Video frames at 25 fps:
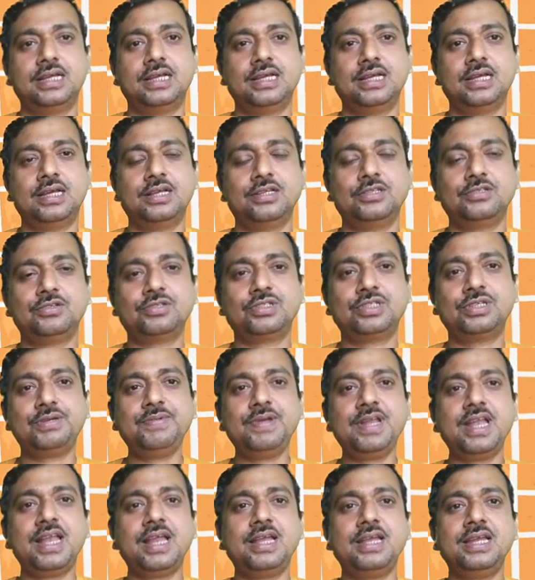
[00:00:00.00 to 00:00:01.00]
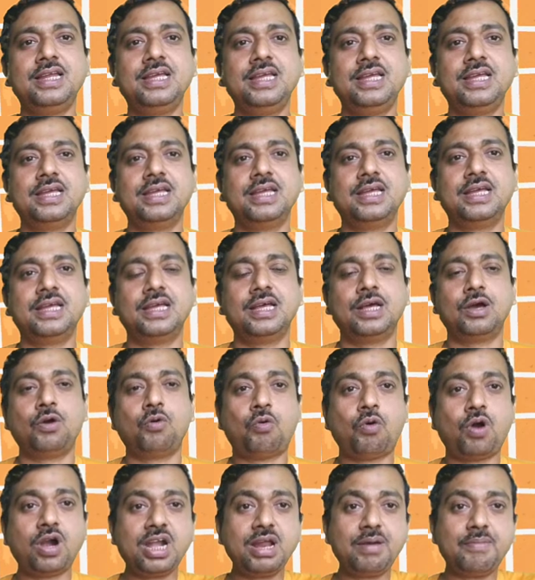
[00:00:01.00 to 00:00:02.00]
So similarly,
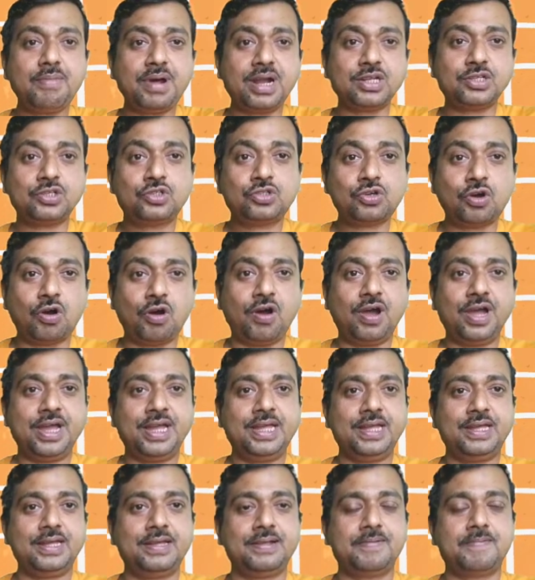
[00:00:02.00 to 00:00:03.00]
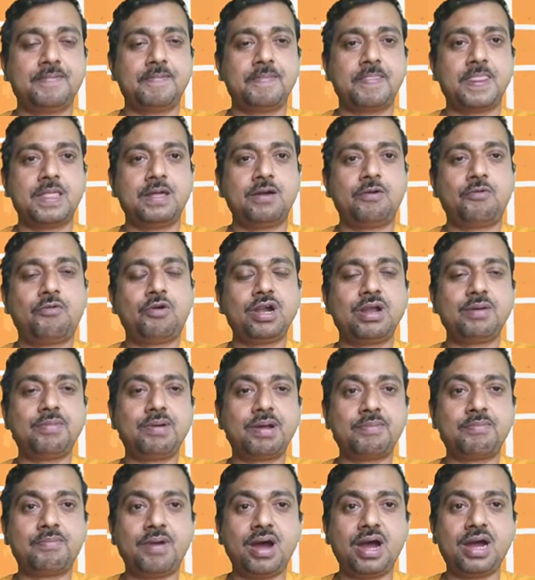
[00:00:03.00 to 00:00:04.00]
whatever joy, whatever
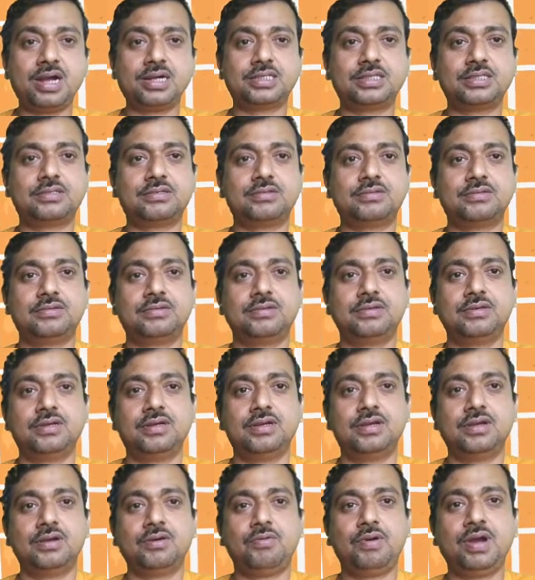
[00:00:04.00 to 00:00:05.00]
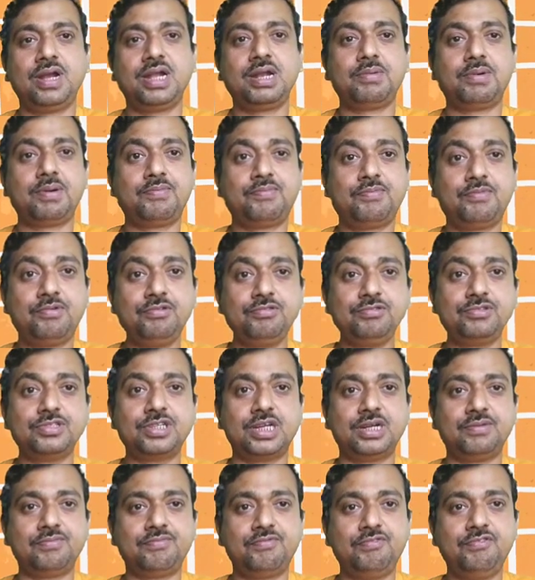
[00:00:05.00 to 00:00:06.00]
mirth, whatever fruits
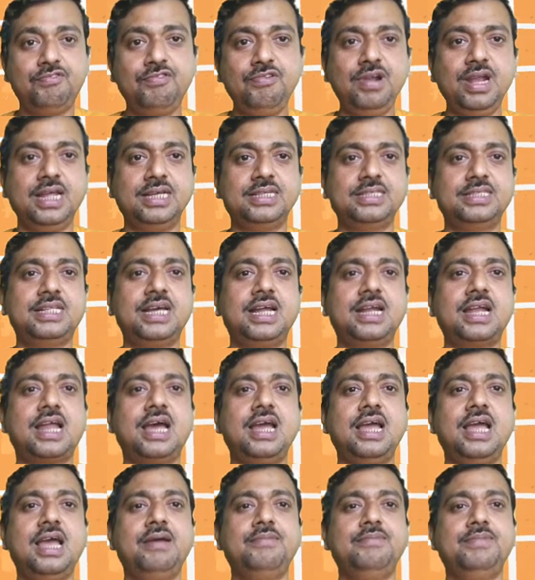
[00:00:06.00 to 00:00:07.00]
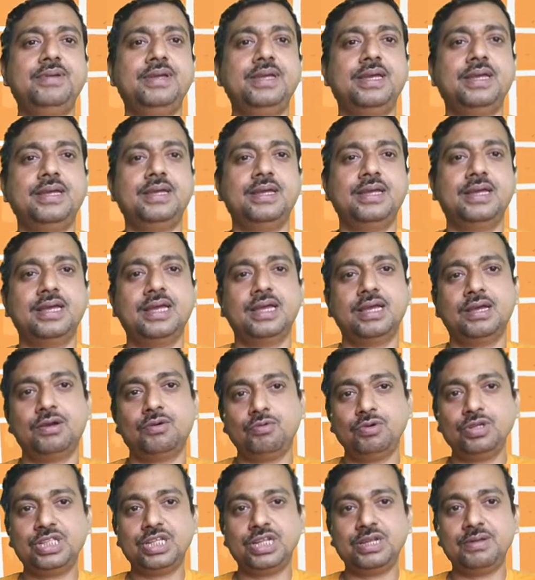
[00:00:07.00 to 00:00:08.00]
and fullness that I have
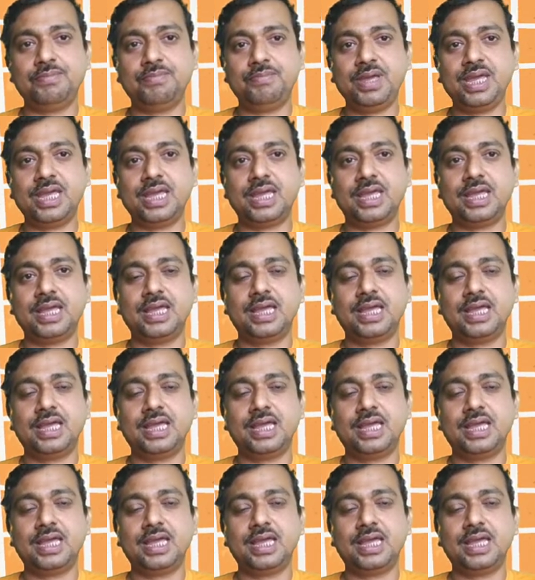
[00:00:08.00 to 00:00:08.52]
within me,